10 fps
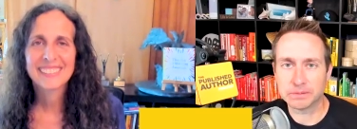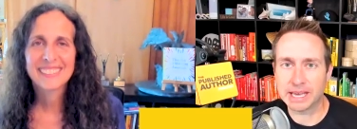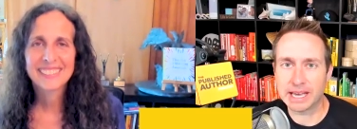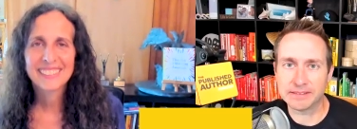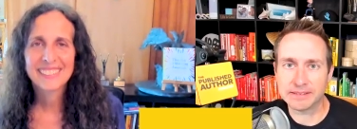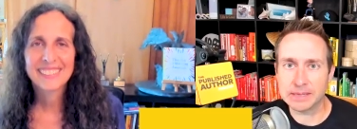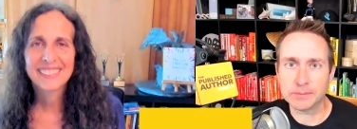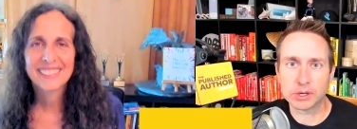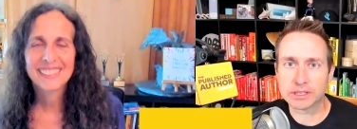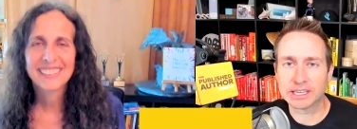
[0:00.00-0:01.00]
Speaker 1: that
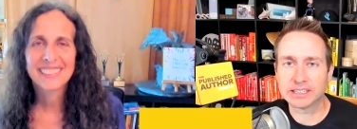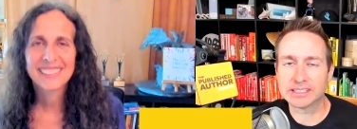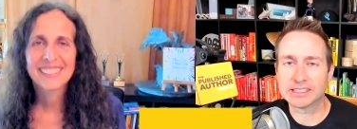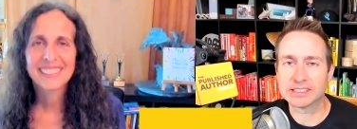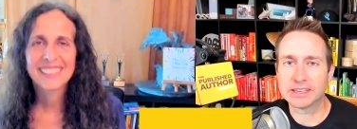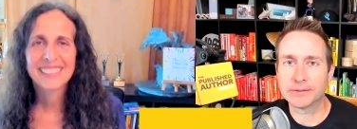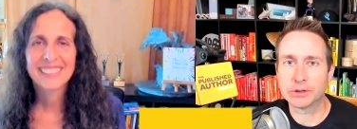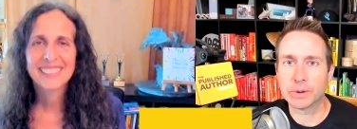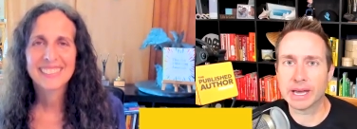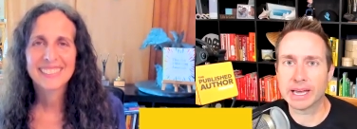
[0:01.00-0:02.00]
ebook that Lisa's giving
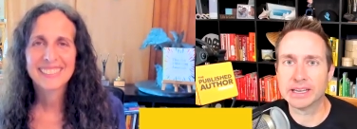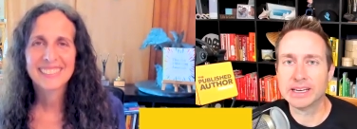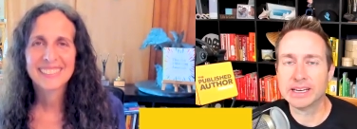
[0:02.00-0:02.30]
away.